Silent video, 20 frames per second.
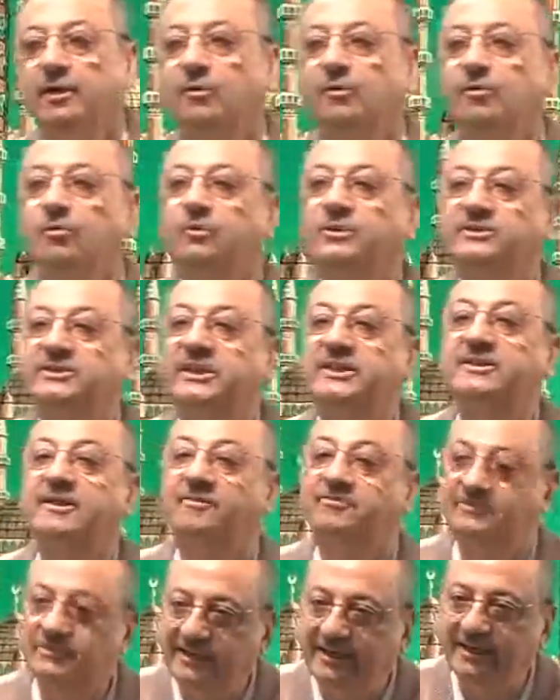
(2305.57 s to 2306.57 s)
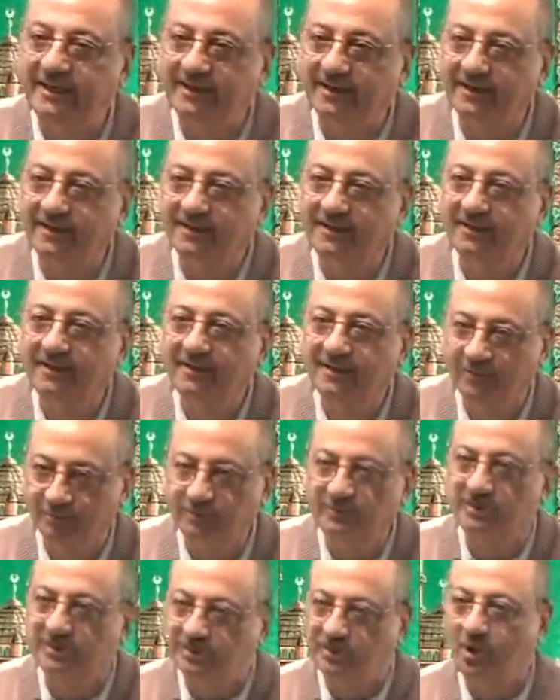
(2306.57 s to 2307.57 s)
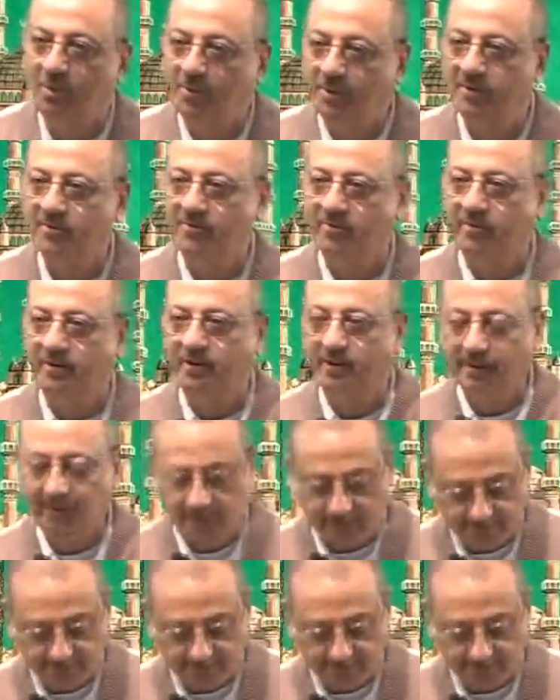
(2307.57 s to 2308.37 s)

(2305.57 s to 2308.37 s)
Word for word: We say tafsir, which is commentary. Huh?